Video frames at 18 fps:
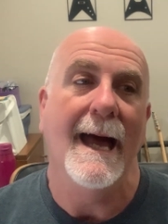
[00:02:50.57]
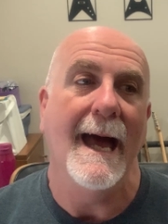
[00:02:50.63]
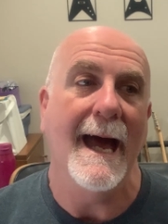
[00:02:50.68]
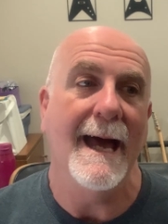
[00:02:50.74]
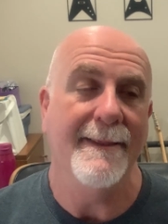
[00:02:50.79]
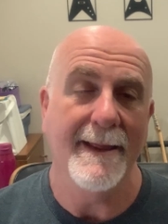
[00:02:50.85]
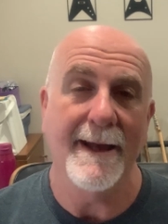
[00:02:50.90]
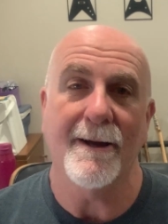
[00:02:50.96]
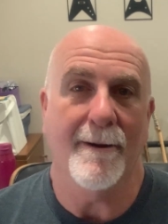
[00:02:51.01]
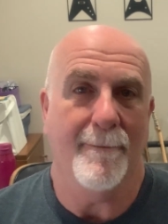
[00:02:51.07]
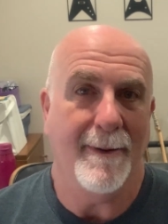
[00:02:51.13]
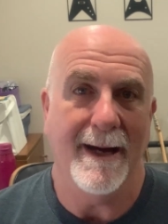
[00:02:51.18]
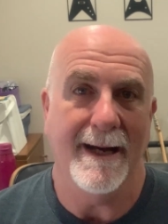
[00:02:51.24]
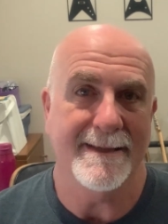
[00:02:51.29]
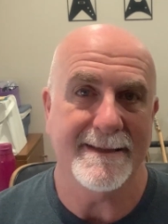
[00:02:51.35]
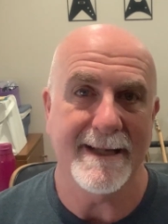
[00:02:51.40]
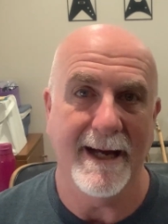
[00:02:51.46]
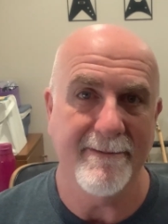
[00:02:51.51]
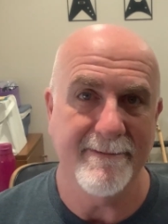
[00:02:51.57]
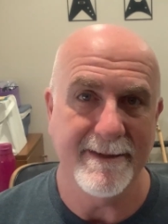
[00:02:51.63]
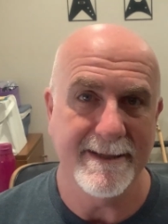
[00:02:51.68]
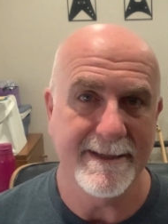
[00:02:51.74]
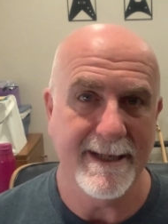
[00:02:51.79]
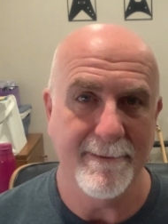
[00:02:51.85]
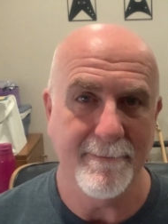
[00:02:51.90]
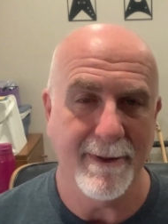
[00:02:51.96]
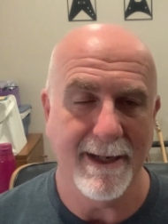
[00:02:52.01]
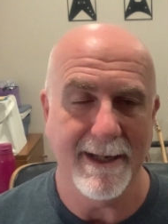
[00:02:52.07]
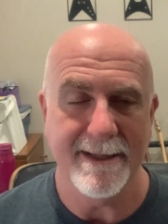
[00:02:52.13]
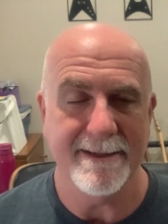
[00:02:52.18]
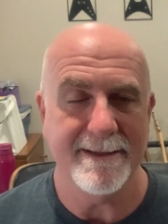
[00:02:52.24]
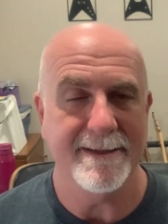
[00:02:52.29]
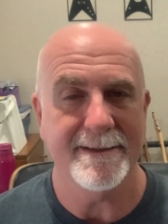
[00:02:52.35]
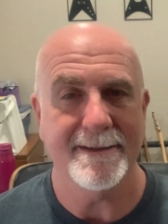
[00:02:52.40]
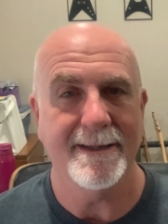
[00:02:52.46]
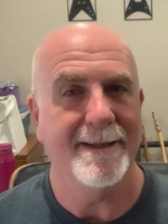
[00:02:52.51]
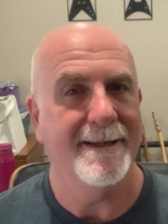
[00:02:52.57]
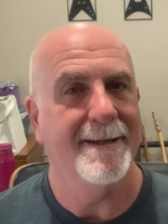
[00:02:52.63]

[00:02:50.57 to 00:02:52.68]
and they got past 110 pages.